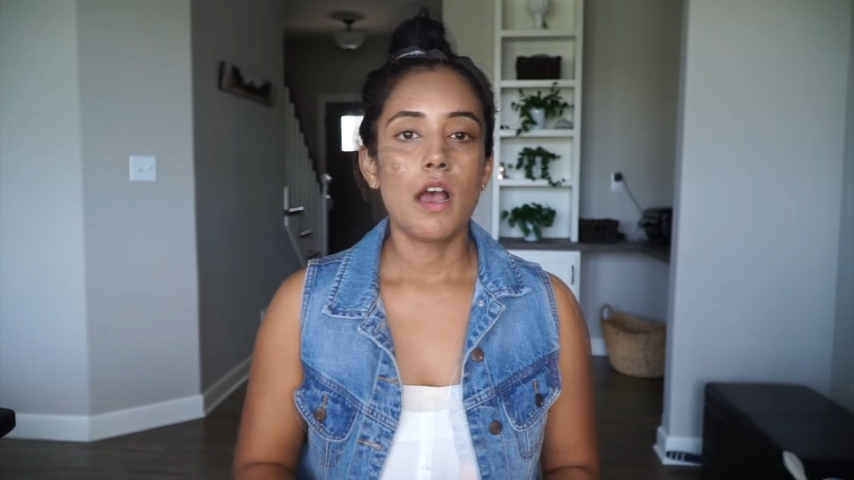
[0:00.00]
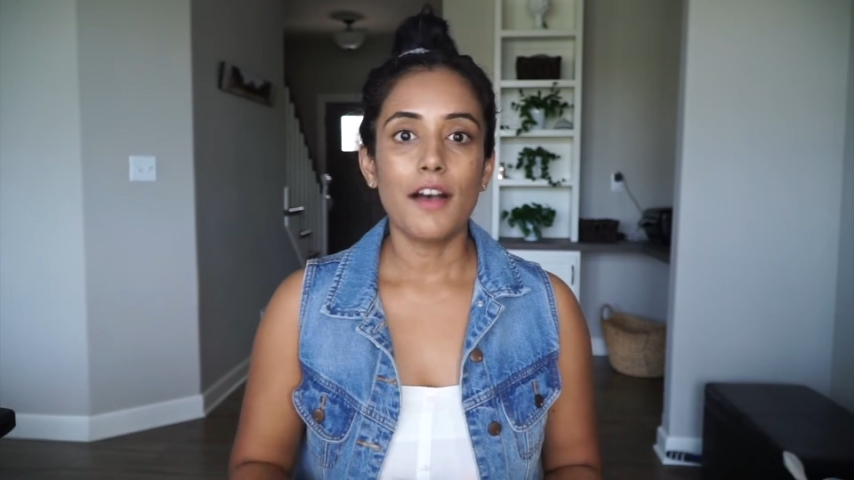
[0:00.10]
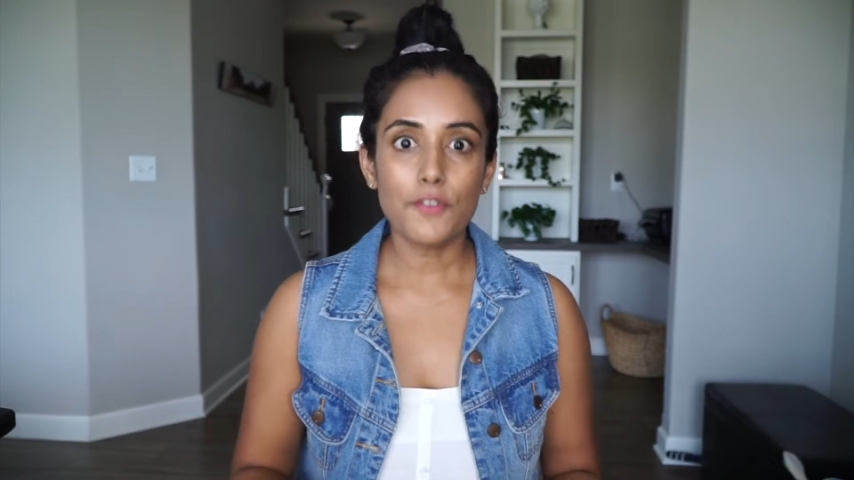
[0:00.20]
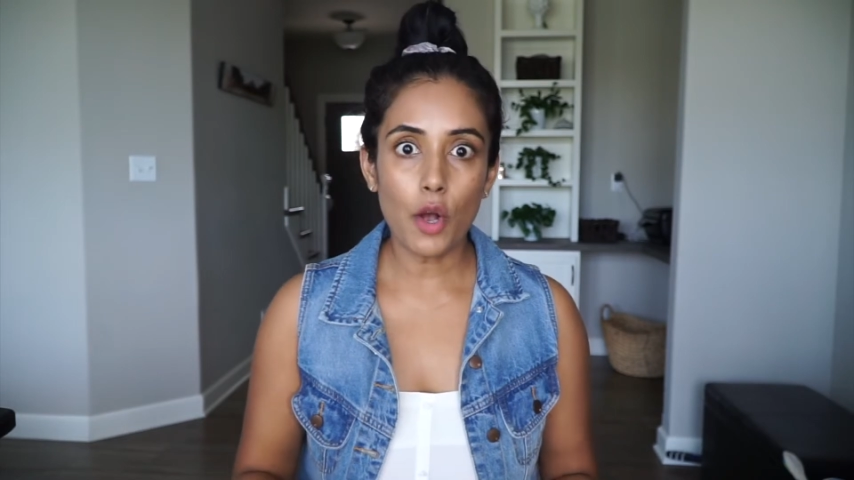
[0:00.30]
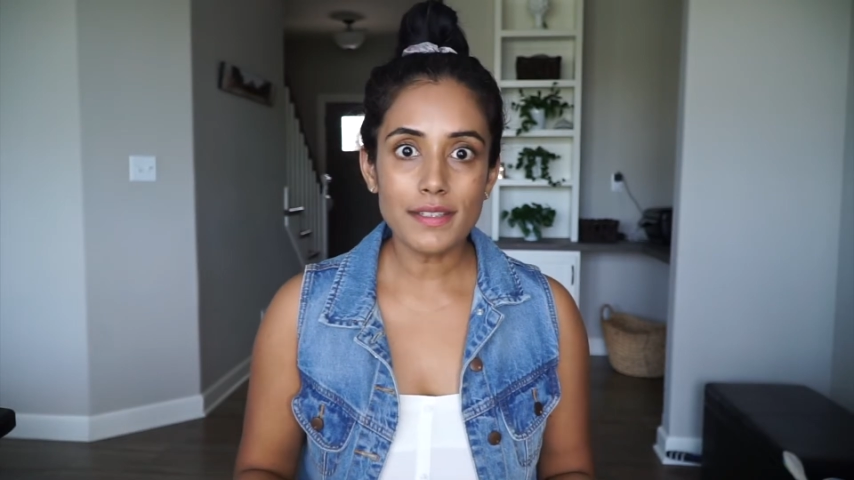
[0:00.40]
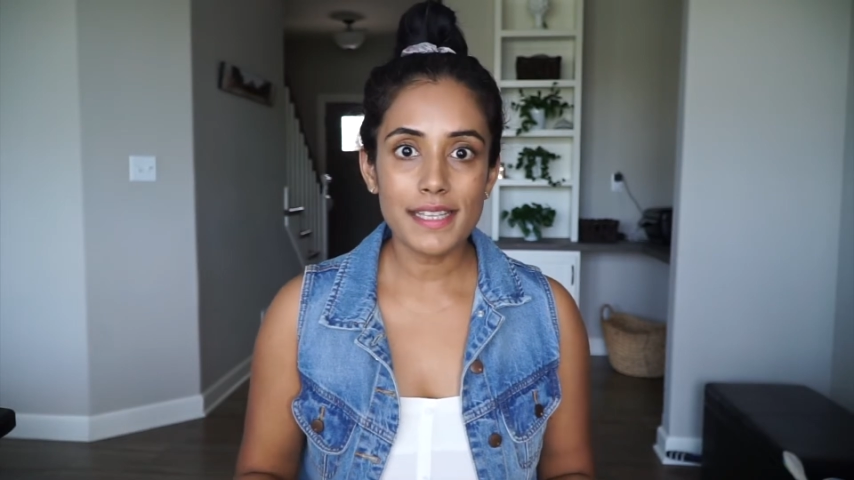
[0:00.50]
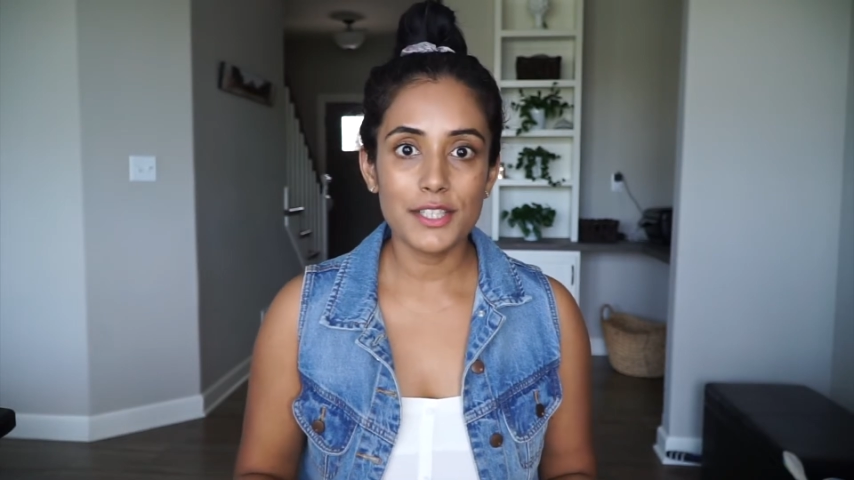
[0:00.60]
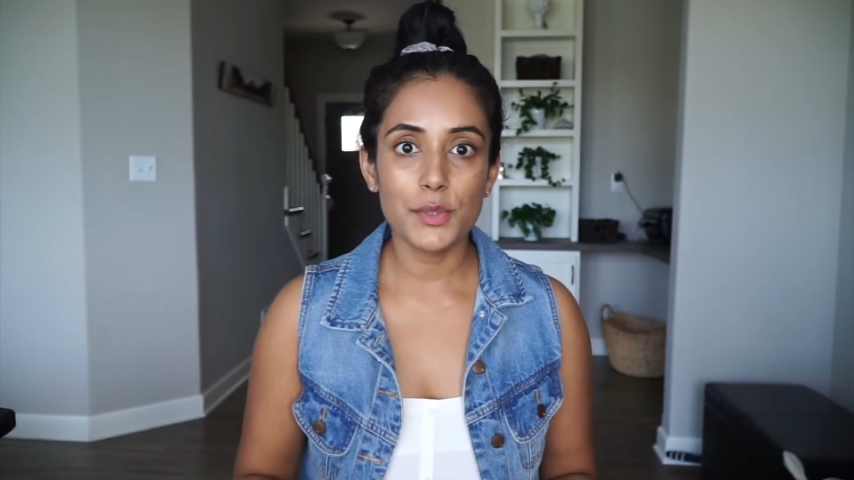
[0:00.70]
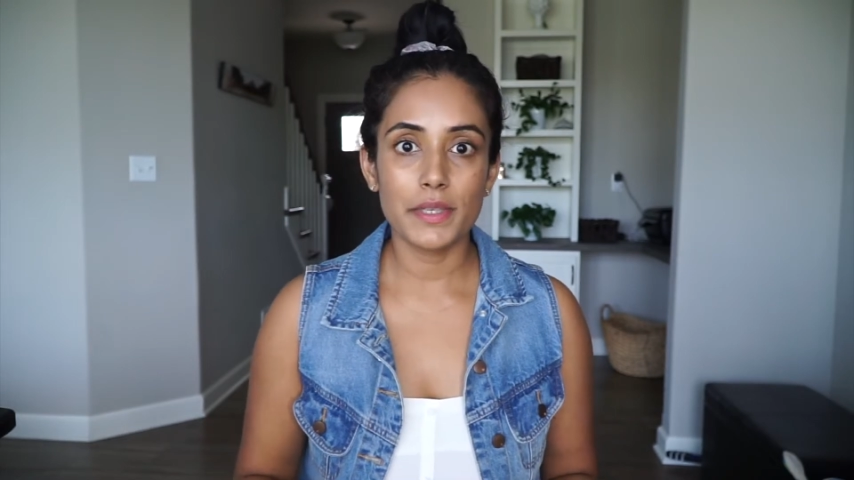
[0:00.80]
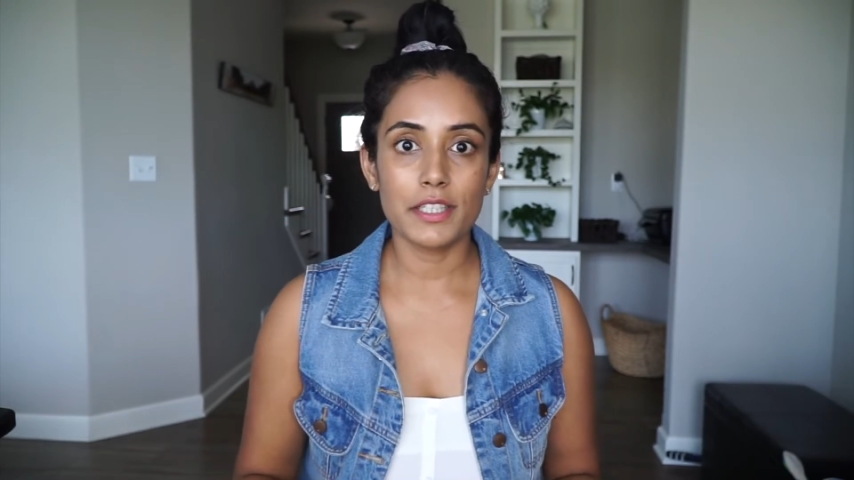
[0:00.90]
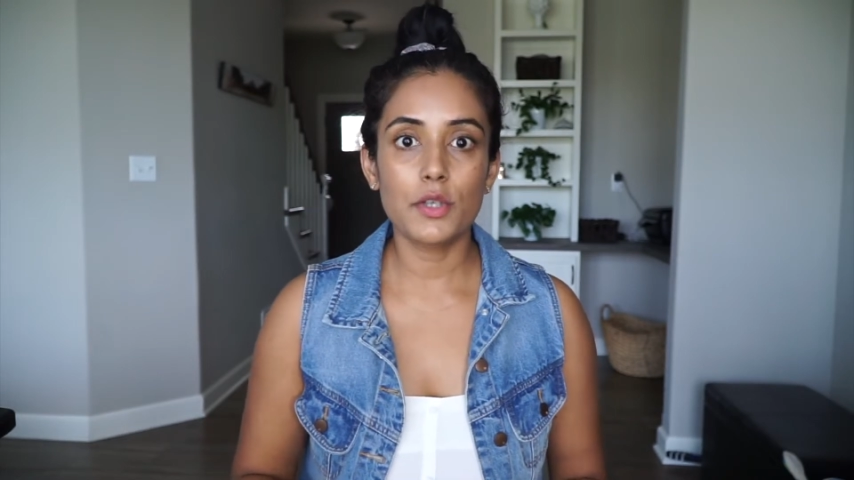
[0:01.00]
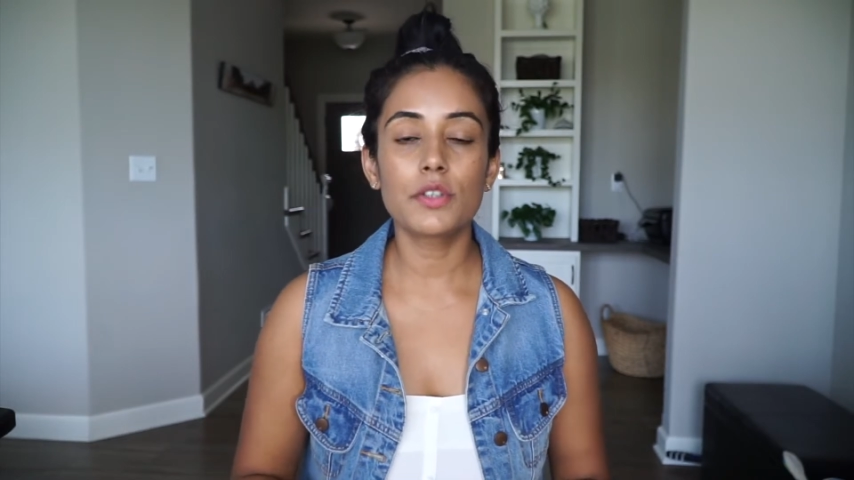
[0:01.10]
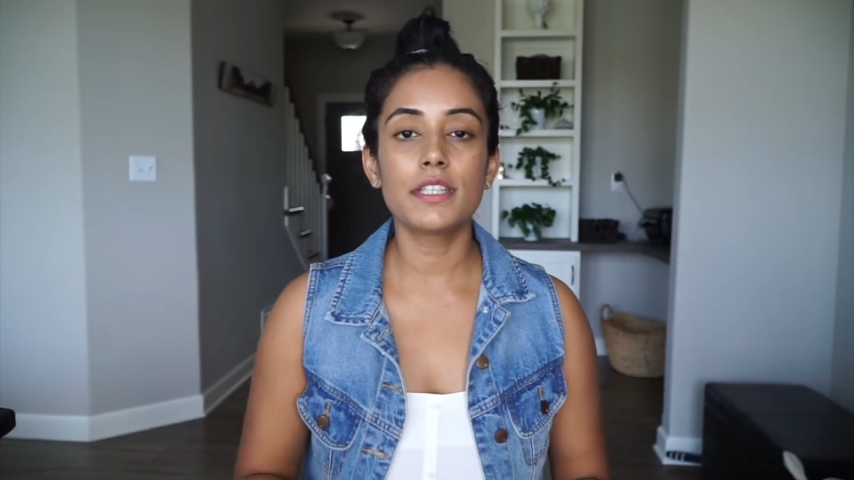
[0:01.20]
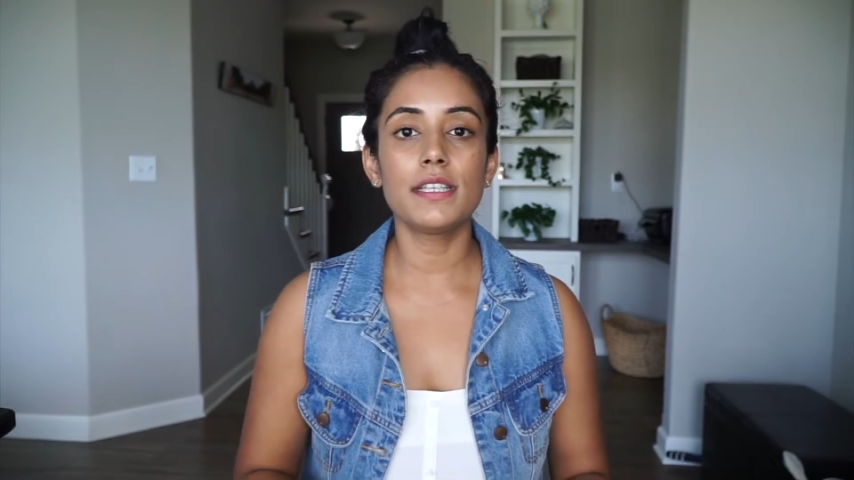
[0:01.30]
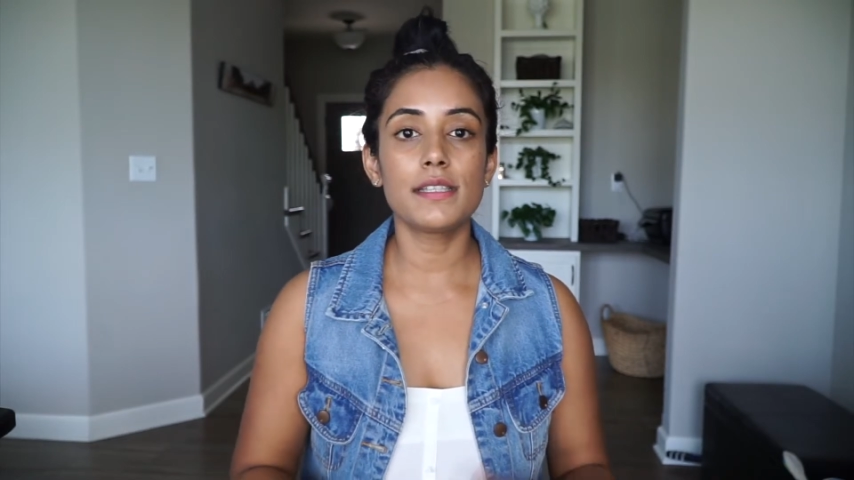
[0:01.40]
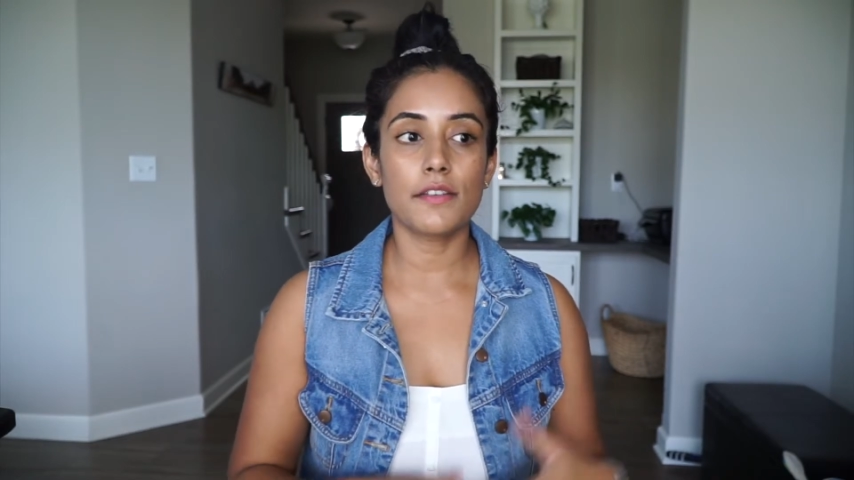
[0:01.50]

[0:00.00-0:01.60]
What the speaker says: Of course I do eat cookies,